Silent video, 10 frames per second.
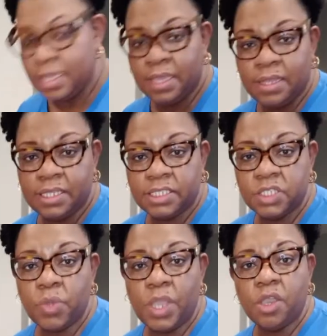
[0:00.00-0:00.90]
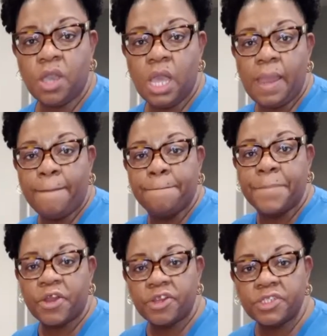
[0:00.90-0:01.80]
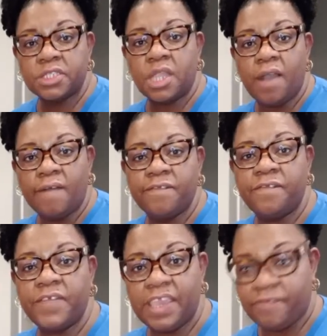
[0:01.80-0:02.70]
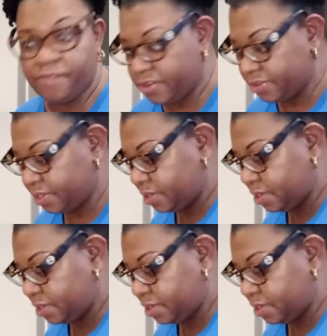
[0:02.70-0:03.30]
This is what you call a burst of flavors.